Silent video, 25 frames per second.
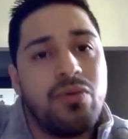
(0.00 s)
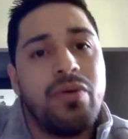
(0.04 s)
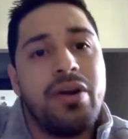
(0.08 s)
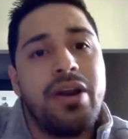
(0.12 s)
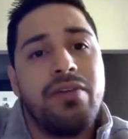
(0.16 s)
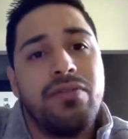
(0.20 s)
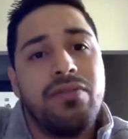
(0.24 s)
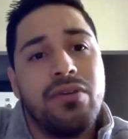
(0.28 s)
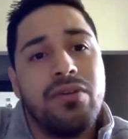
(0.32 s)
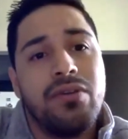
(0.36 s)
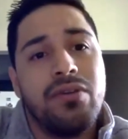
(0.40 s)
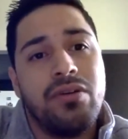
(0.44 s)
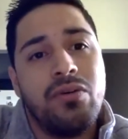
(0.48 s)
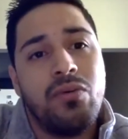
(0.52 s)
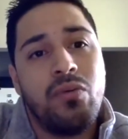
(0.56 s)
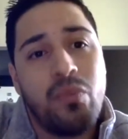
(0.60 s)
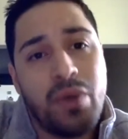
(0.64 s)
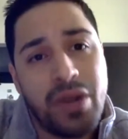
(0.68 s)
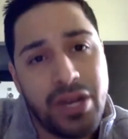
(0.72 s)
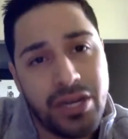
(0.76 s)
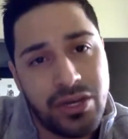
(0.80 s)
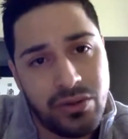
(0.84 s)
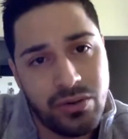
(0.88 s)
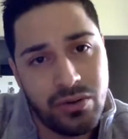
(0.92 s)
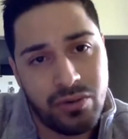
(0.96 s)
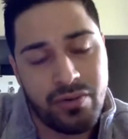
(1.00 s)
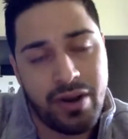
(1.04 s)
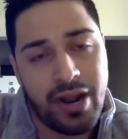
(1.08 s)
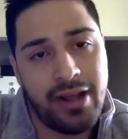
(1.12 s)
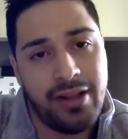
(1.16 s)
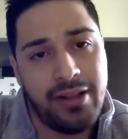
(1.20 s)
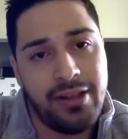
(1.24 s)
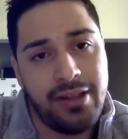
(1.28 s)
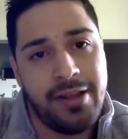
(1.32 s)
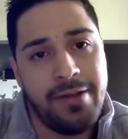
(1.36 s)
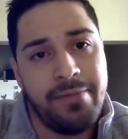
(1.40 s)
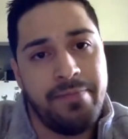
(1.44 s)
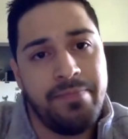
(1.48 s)
whenever we do a
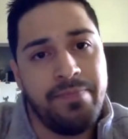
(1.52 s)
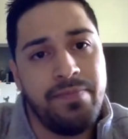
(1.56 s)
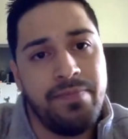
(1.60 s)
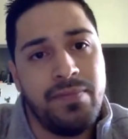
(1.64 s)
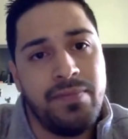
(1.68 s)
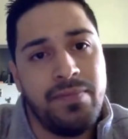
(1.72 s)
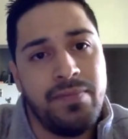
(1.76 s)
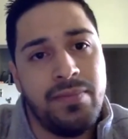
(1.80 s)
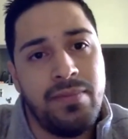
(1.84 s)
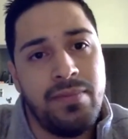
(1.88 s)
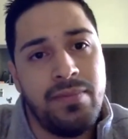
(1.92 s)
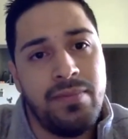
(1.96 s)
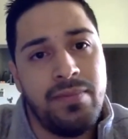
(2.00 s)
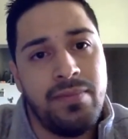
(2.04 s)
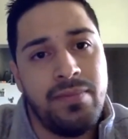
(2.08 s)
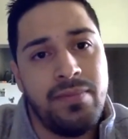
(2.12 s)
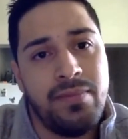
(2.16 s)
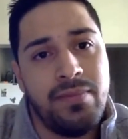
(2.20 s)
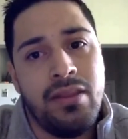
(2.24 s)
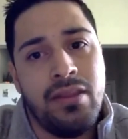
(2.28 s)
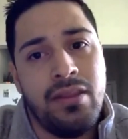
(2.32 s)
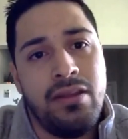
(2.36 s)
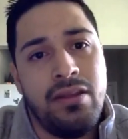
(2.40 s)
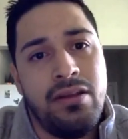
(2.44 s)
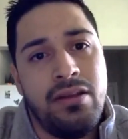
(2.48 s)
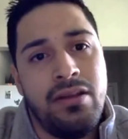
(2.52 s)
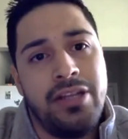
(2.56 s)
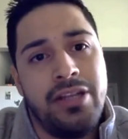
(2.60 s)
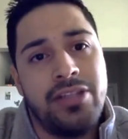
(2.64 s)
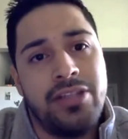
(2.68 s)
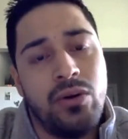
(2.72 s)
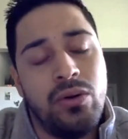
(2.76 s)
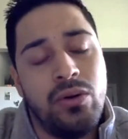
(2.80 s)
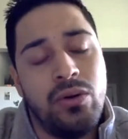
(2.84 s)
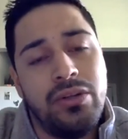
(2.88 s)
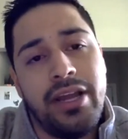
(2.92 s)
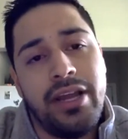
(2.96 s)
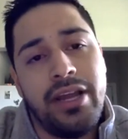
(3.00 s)
rally. It's
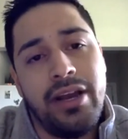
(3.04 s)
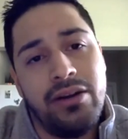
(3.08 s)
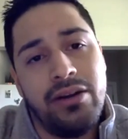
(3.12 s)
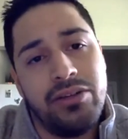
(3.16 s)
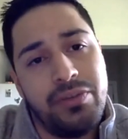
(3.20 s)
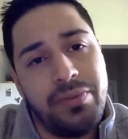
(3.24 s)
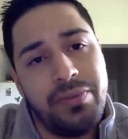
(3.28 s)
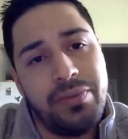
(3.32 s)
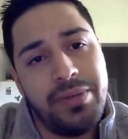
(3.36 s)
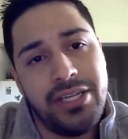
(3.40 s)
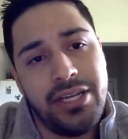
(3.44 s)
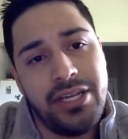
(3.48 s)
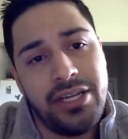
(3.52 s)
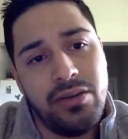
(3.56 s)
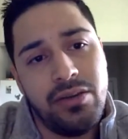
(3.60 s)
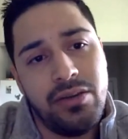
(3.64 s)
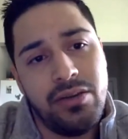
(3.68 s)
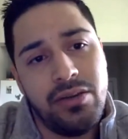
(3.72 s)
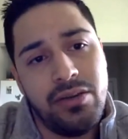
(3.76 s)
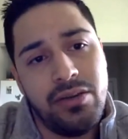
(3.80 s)
only LGBTQ